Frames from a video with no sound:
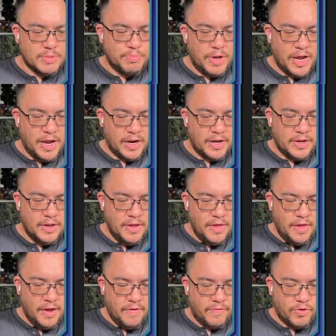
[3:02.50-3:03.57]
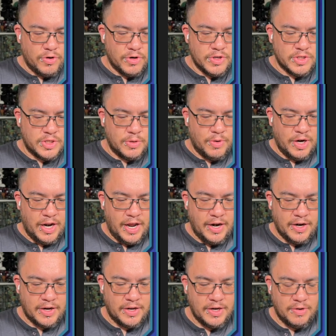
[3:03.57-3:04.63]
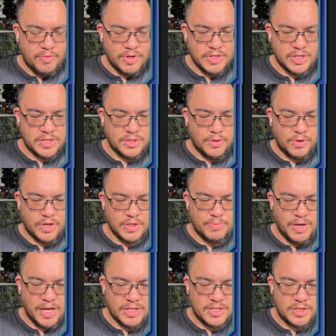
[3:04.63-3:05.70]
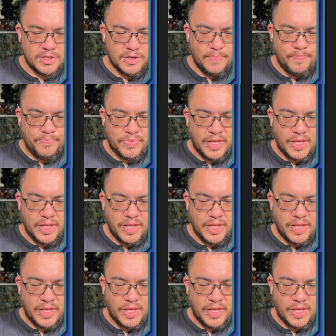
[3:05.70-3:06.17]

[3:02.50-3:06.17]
back, of course, to when Anakin was Ahsoka's master.